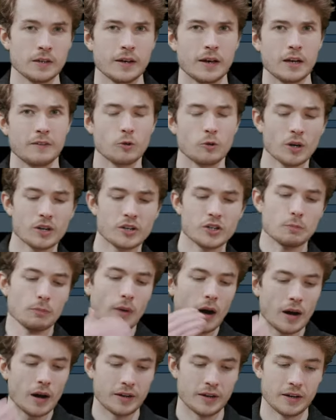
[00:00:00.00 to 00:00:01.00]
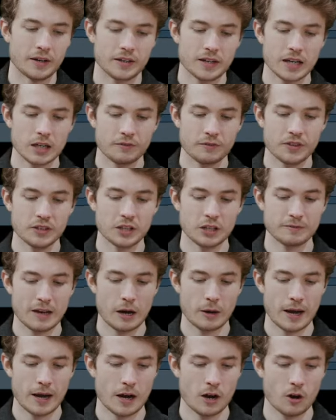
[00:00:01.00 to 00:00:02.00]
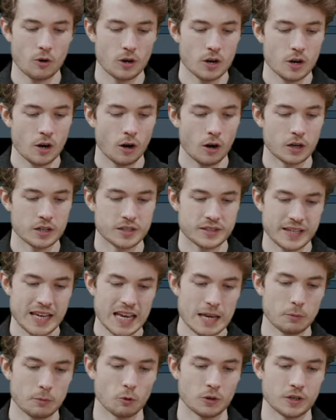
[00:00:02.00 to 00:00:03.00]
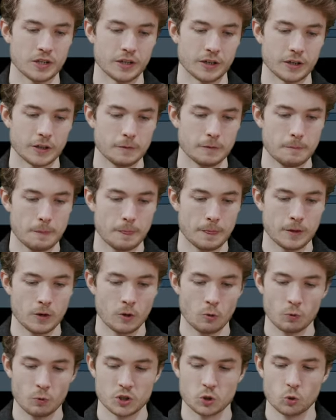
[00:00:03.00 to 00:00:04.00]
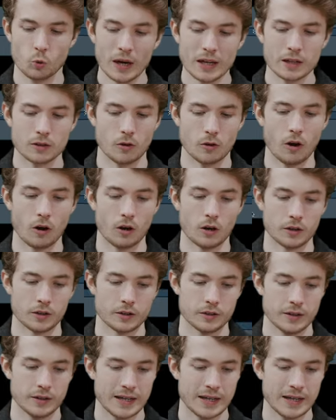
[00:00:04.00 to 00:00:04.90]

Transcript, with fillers: And if you want a mnemonic, kind of think about how our table here was quite long.